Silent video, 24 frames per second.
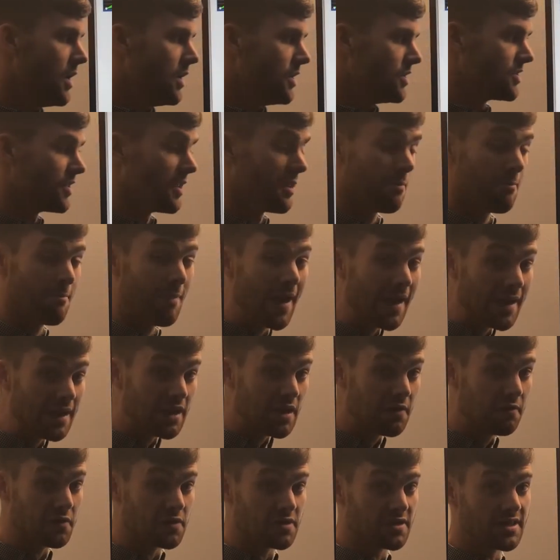So the main
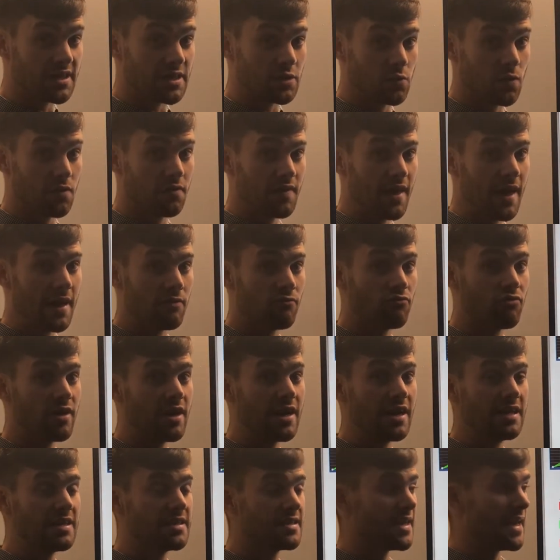differences we've then
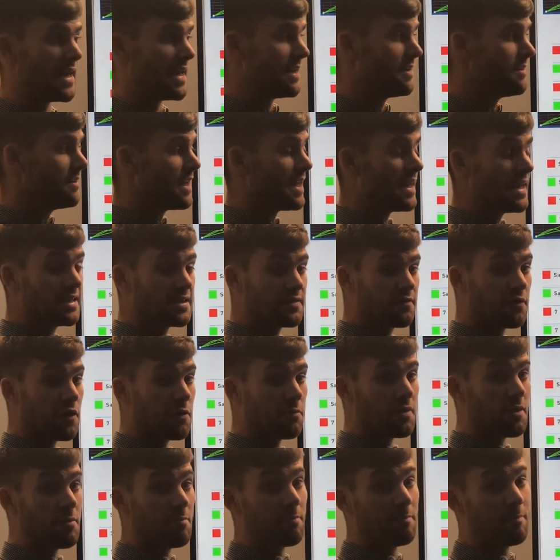really seen is
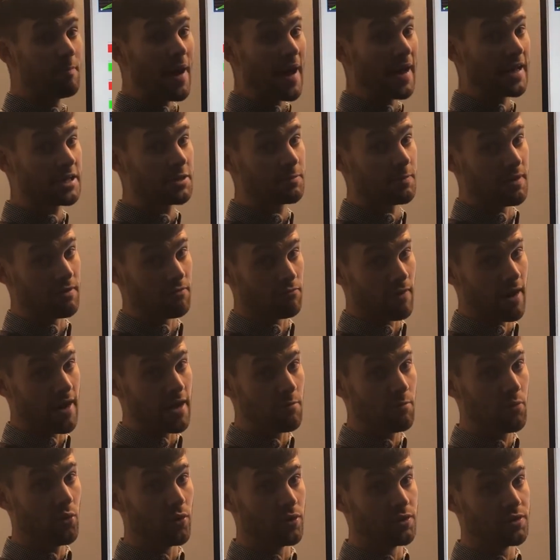from the backspin
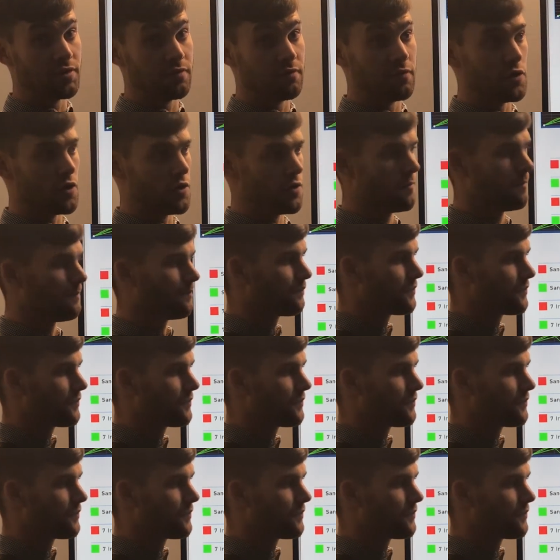rate point of view.